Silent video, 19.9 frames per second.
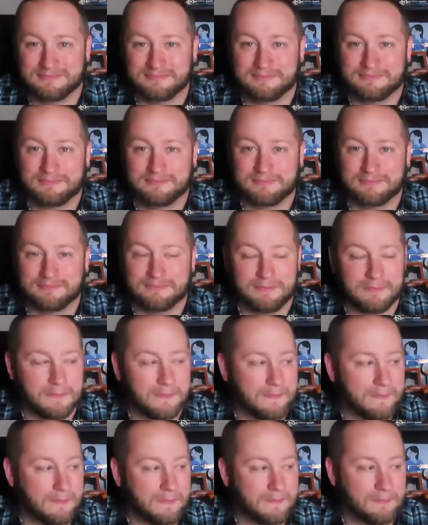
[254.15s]

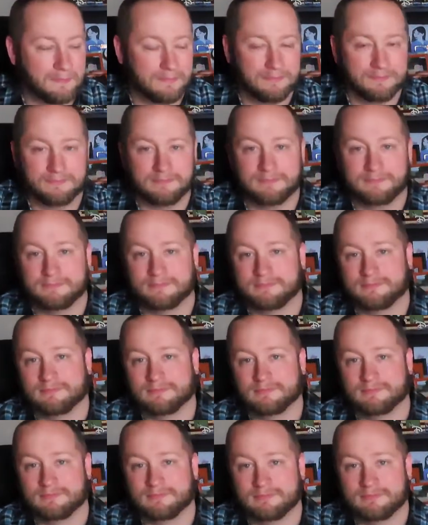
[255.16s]

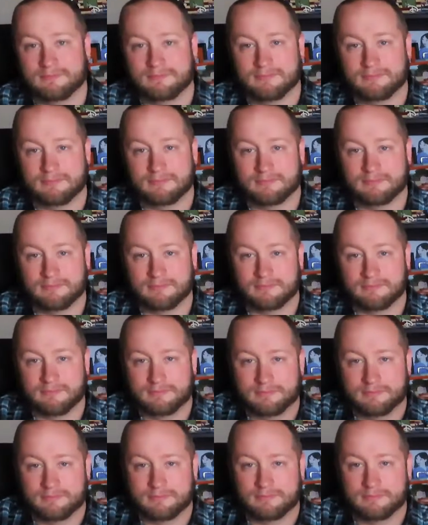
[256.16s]

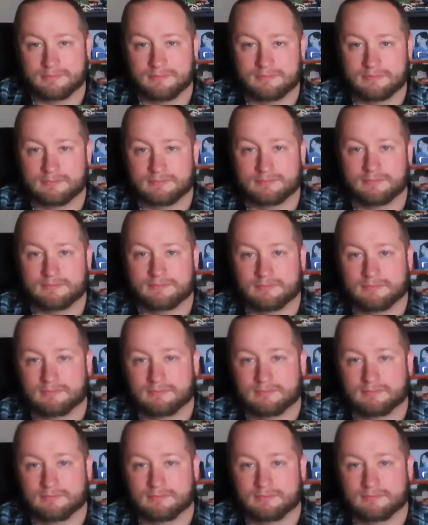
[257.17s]
The person shown says nothing.